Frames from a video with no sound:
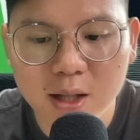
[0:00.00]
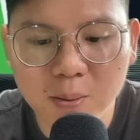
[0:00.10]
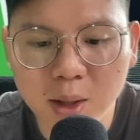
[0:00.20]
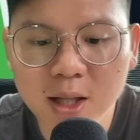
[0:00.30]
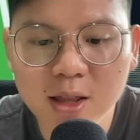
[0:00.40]
The
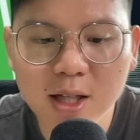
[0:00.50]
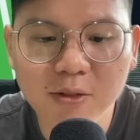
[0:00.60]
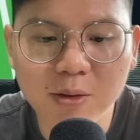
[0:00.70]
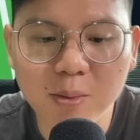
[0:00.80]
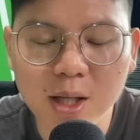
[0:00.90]
main
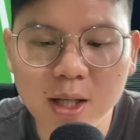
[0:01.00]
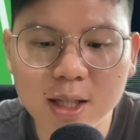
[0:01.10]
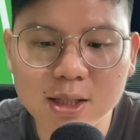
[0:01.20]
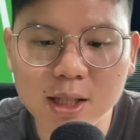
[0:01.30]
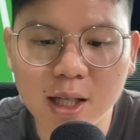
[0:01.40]
thing for me
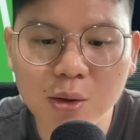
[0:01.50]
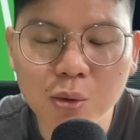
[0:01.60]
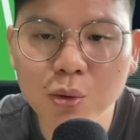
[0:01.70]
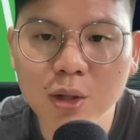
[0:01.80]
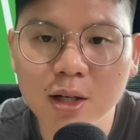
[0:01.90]
is that
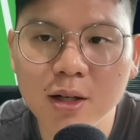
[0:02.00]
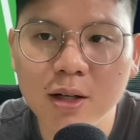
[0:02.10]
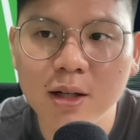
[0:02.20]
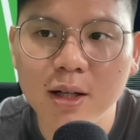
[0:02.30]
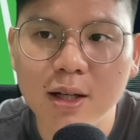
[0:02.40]
Cunha,
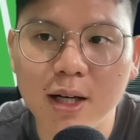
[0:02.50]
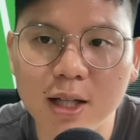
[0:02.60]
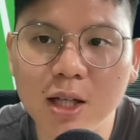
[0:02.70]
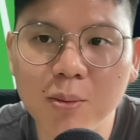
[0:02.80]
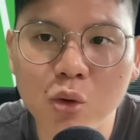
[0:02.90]
I
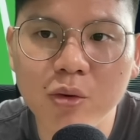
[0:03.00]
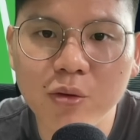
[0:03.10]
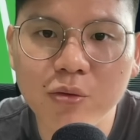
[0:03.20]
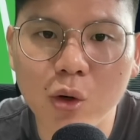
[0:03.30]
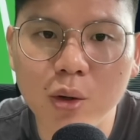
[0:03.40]
think moving
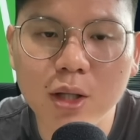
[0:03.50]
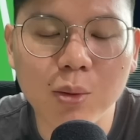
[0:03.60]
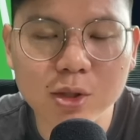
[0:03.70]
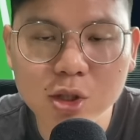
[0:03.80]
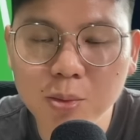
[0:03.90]
forward, he
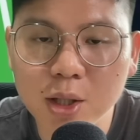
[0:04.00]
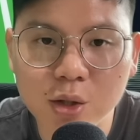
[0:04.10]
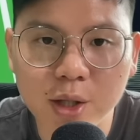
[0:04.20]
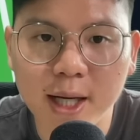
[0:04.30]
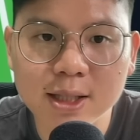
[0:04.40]
will still be a
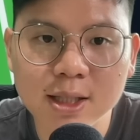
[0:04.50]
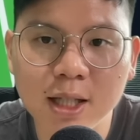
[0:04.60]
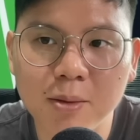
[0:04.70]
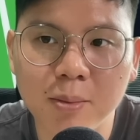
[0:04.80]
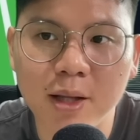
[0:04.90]
good
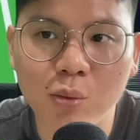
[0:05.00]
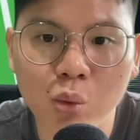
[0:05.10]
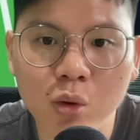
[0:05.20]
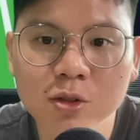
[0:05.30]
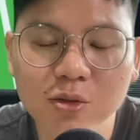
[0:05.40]
asset. But the
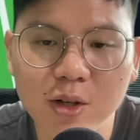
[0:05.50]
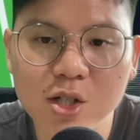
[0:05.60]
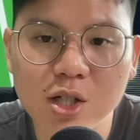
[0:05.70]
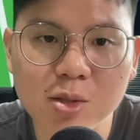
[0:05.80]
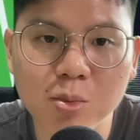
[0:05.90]
Wolves
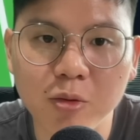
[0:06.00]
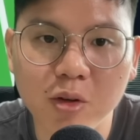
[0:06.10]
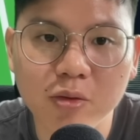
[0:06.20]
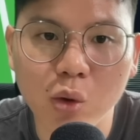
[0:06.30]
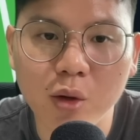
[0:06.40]
fixtures moving
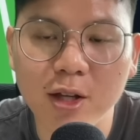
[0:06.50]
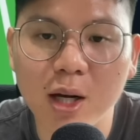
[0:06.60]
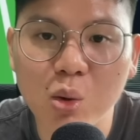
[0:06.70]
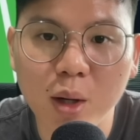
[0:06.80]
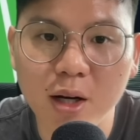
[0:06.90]
forward, there
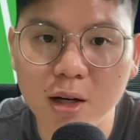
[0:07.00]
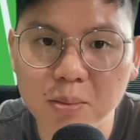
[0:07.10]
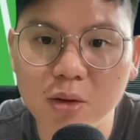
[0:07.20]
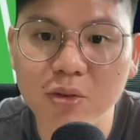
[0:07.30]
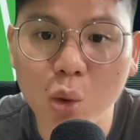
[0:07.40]
are quite a
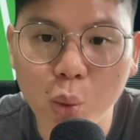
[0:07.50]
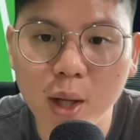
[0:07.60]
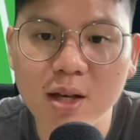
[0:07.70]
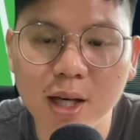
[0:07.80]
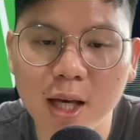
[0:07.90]
number of
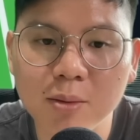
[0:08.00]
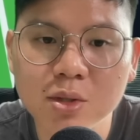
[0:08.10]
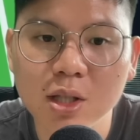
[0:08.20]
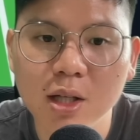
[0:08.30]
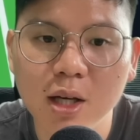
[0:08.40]
away
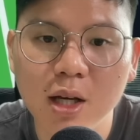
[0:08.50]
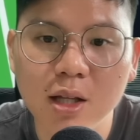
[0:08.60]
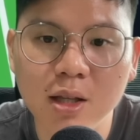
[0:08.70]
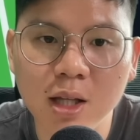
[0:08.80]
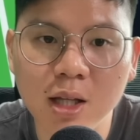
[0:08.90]
games.
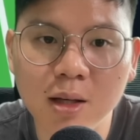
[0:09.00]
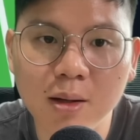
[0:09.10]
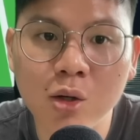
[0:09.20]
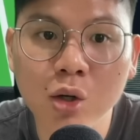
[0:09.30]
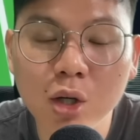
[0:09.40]
The
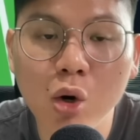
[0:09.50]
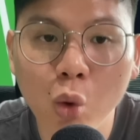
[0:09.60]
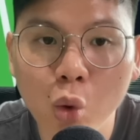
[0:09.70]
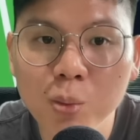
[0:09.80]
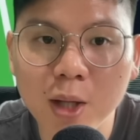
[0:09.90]
good
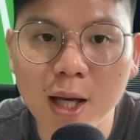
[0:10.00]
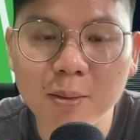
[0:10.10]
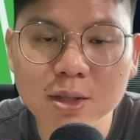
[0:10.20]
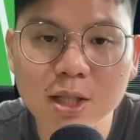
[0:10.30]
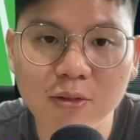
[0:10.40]
home
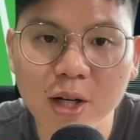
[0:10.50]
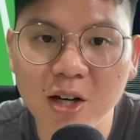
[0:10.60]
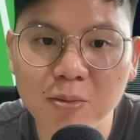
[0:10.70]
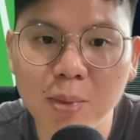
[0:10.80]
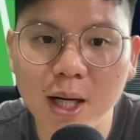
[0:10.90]
games have kind
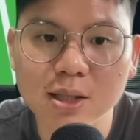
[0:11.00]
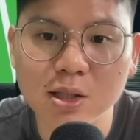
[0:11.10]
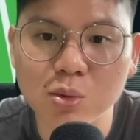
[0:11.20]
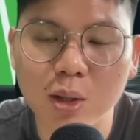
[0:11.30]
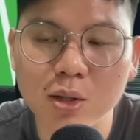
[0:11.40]
of passed
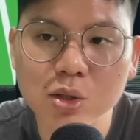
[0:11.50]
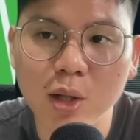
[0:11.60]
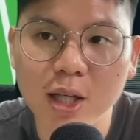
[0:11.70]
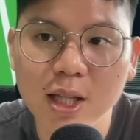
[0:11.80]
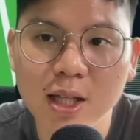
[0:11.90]
as well. So
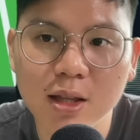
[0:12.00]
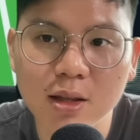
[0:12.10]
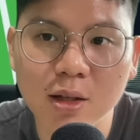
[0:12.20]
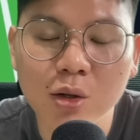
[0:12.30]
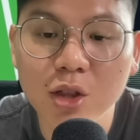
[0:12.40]
I think
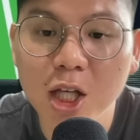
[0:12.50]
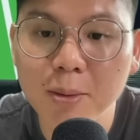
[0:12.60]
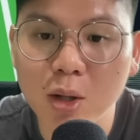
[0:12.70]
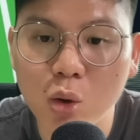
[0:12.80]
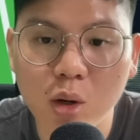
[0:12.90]
the good thing
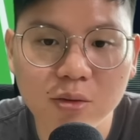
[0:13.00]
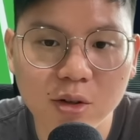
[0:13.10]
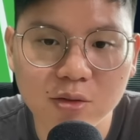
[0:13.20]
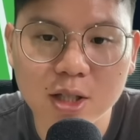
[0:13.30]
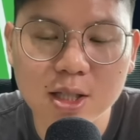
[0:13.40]
about going
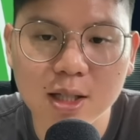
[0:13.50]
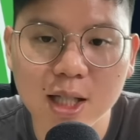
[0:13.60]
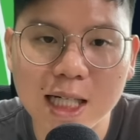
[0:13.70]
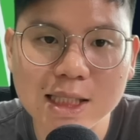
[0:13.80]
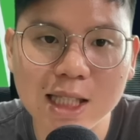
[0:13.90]
for Vissa
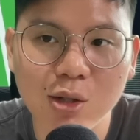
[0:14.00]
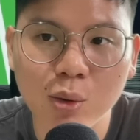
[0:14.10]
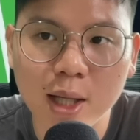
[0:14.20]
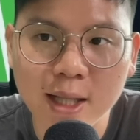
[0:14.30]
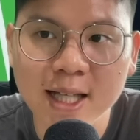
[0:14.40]
here is that you
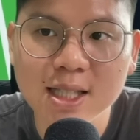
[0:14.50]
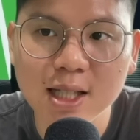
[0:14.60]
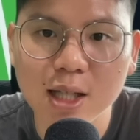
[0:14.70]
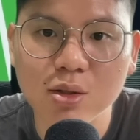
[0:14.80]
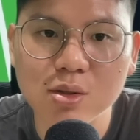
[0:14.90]
at least
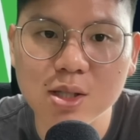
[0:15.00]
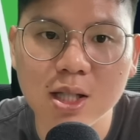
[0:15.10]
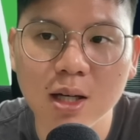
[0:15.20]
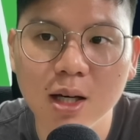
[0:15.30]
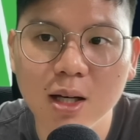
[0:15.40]
get to
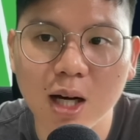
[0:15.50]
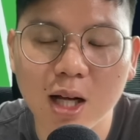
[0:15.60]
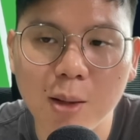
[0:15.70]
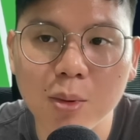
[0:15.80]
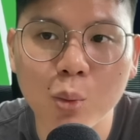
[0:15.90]
see a
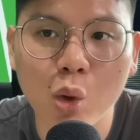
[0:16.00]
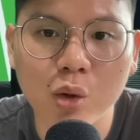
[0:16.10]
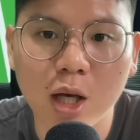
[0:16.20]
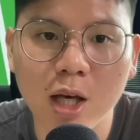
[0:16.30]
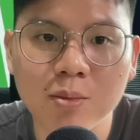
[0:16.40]
couple more
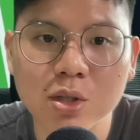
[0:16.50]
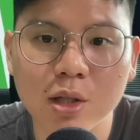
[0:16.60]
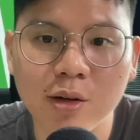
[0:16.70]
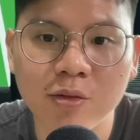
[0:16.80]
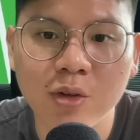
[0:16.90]
games
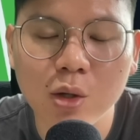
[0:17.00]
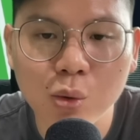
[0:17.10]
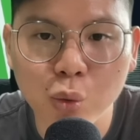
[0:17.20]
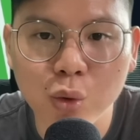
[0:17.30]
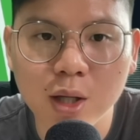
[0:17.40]
of
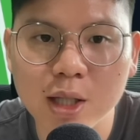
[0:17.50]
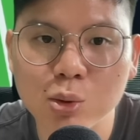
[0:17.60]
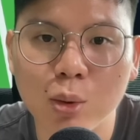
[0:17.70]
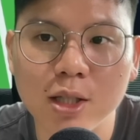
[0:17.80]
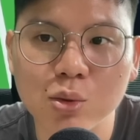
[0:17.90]
Cunha
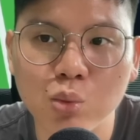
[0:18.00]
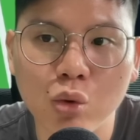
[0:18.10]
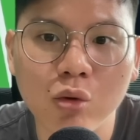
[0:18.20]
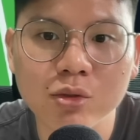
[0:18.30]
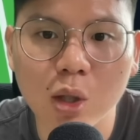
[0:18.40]
as well as
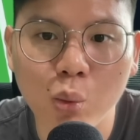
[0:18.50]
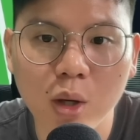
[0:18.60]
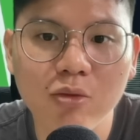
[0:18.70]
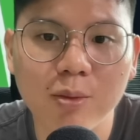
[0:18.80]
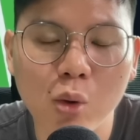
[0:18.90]
Wolves
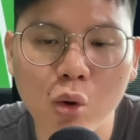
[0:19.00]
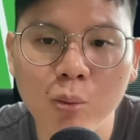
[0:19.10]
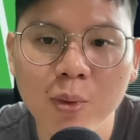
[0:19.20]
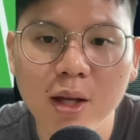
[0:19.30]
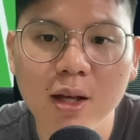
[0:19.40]
away from home.